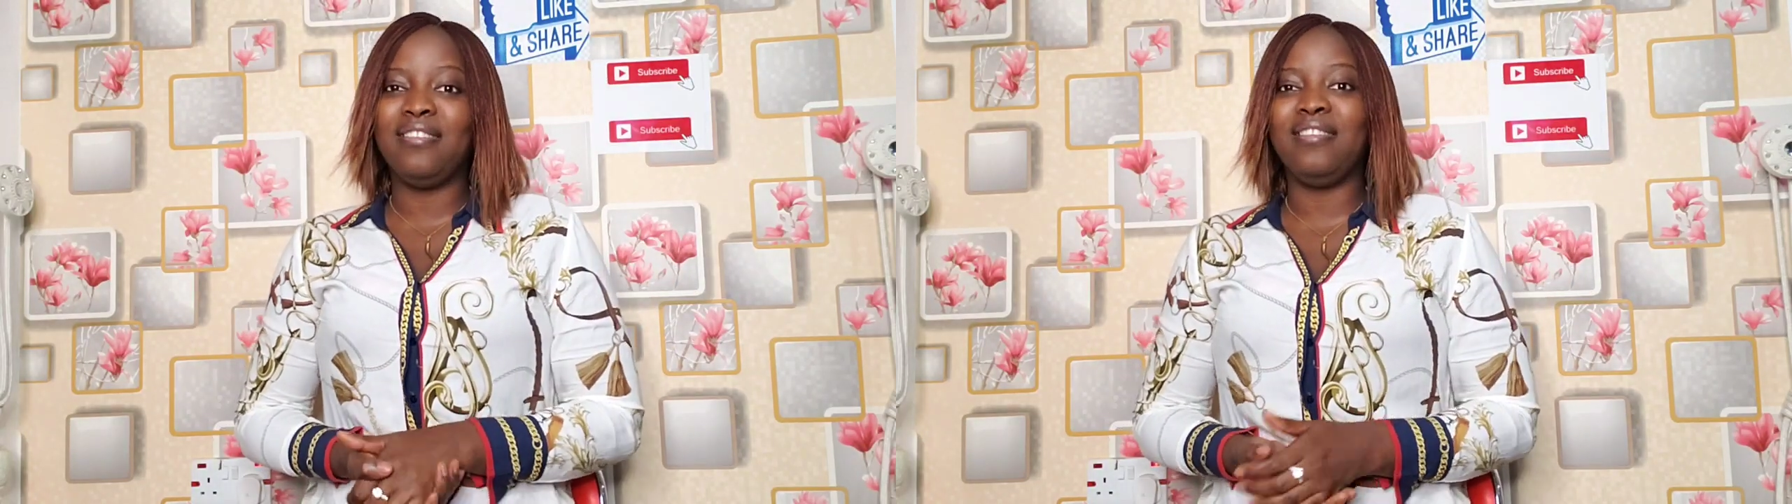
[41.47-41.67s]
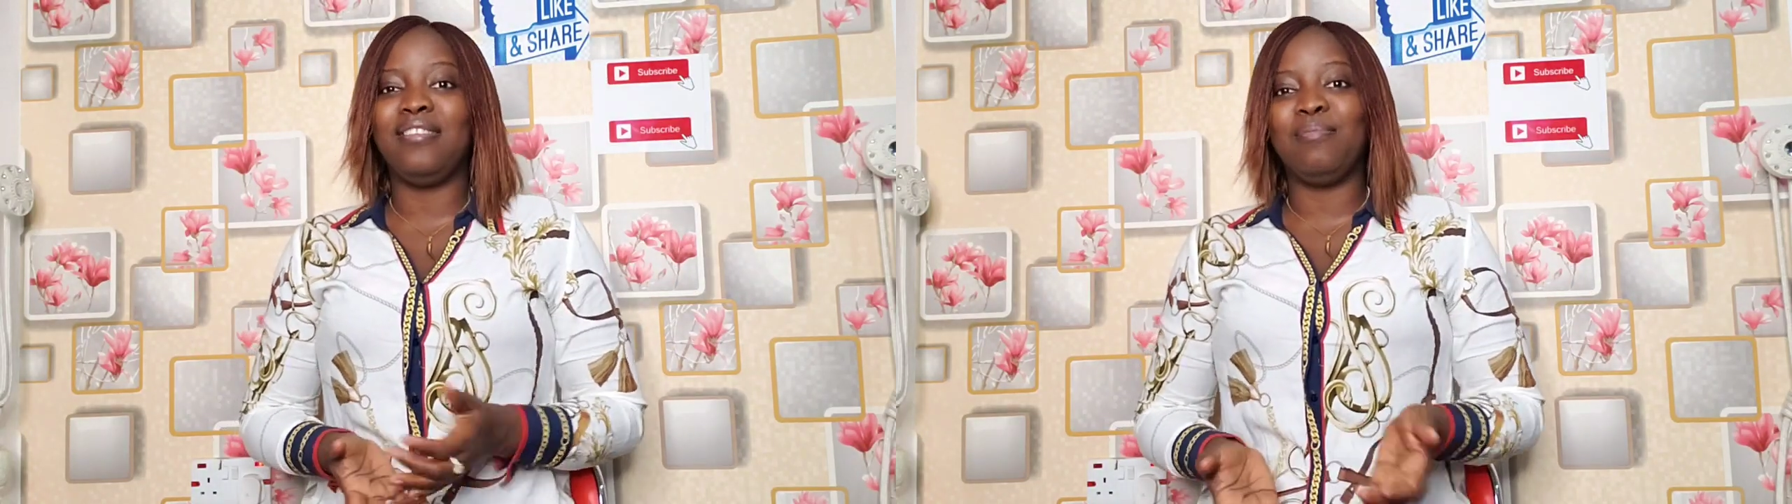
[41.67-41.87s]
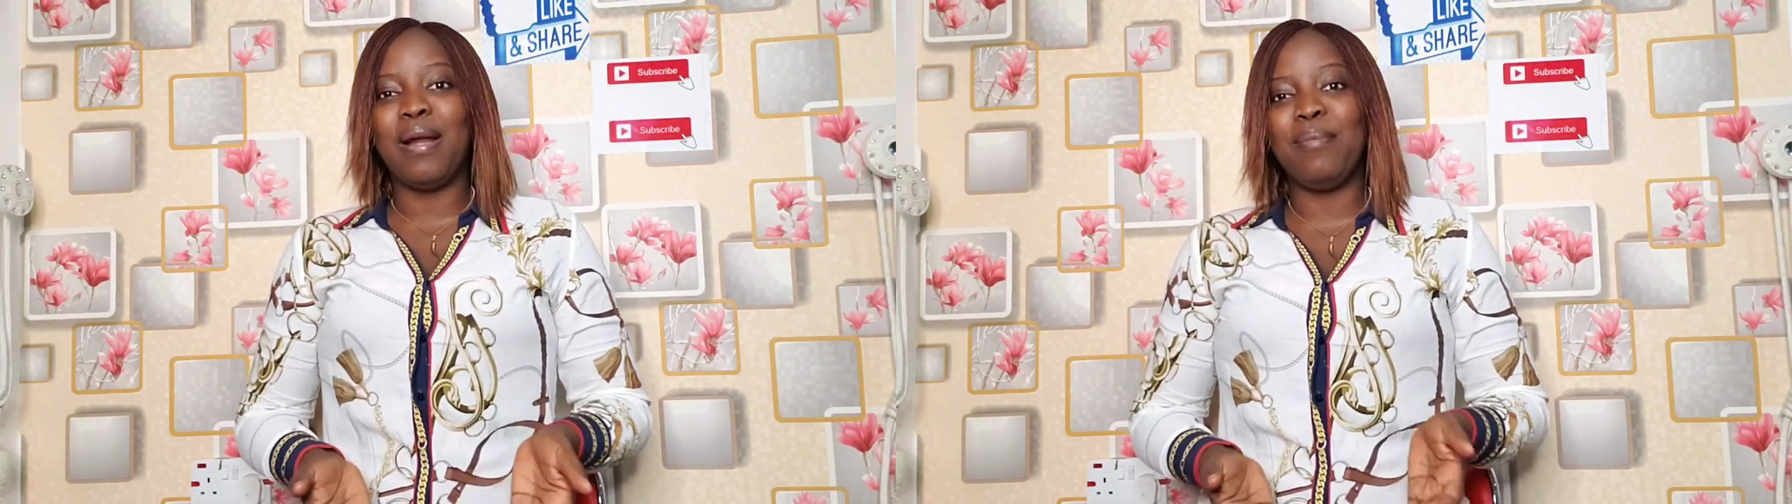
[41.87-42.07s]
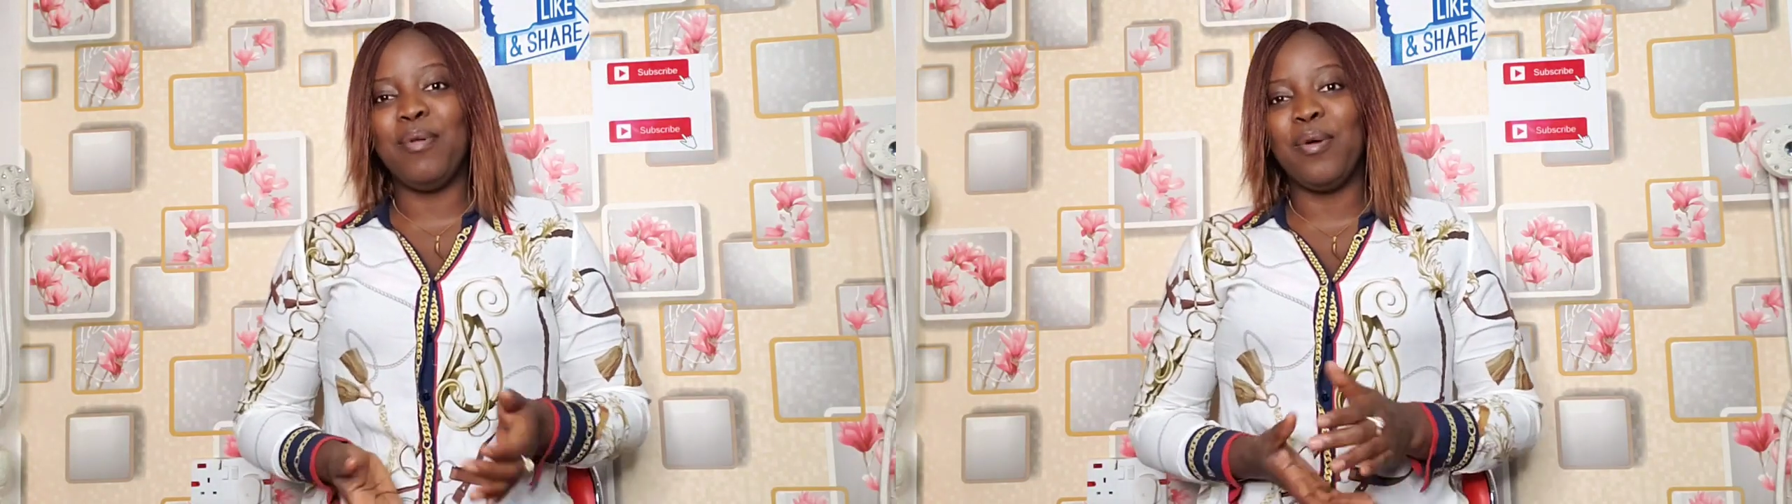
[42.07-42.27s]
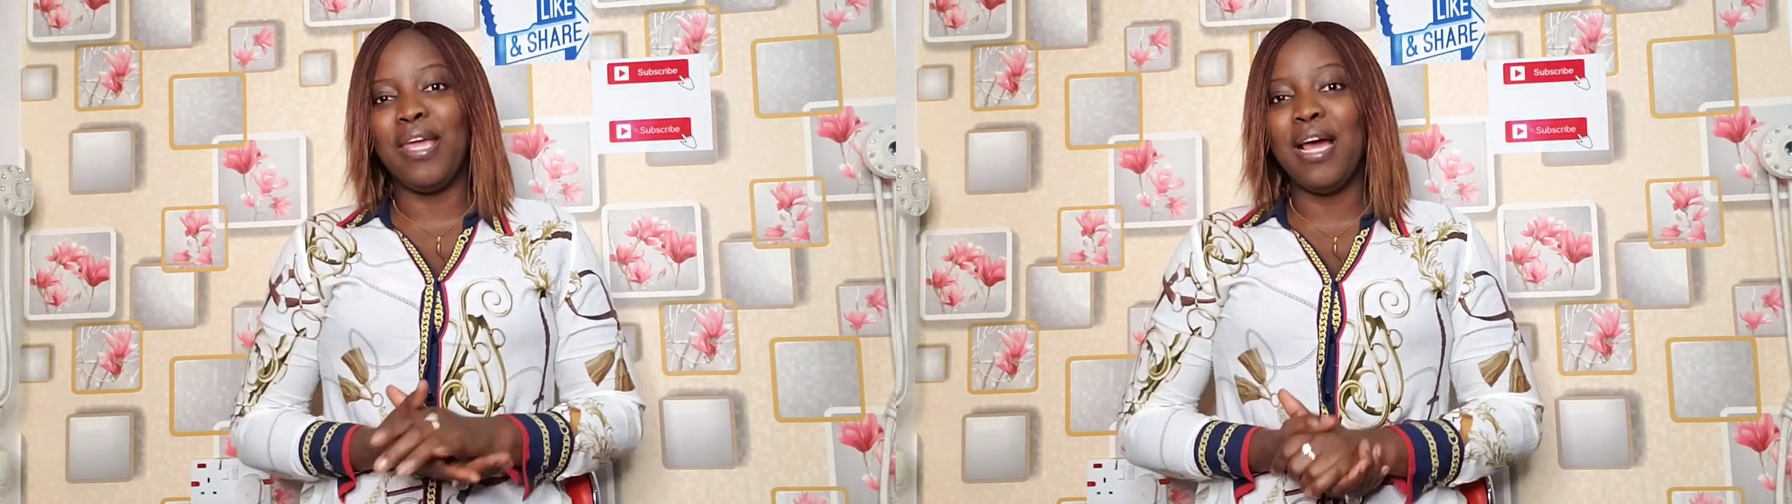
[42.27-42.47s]
This is Maram,
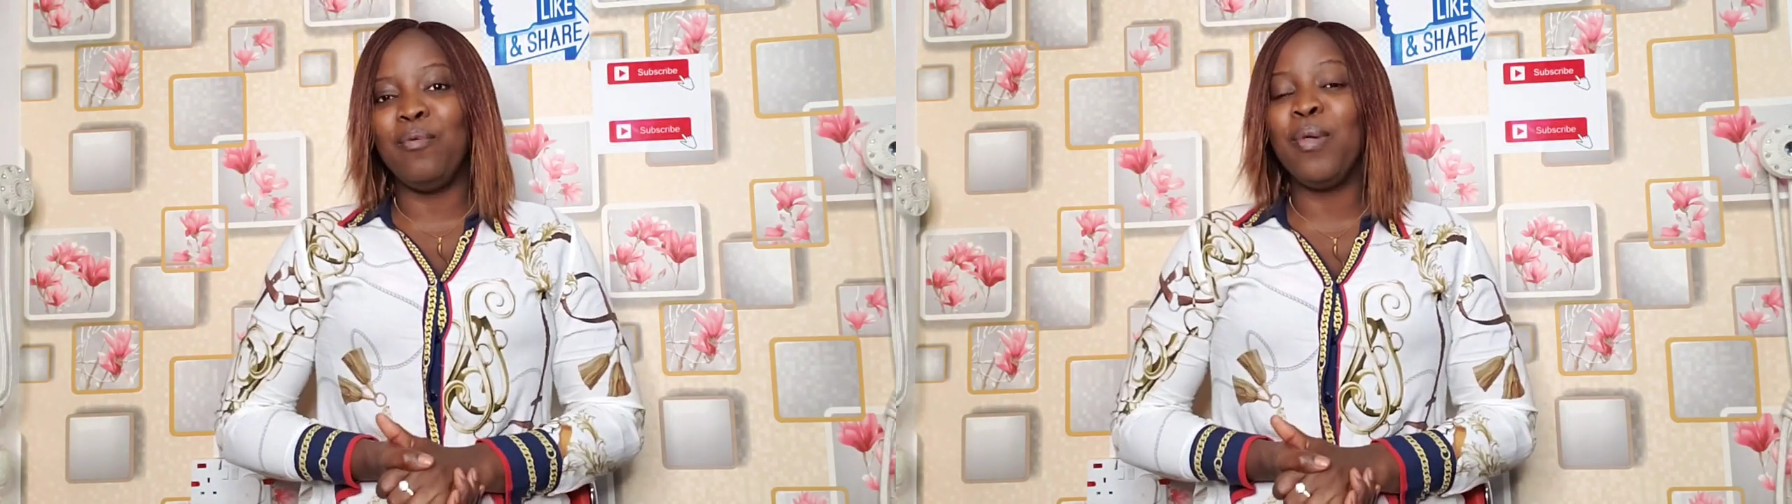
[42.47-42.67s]
your girl,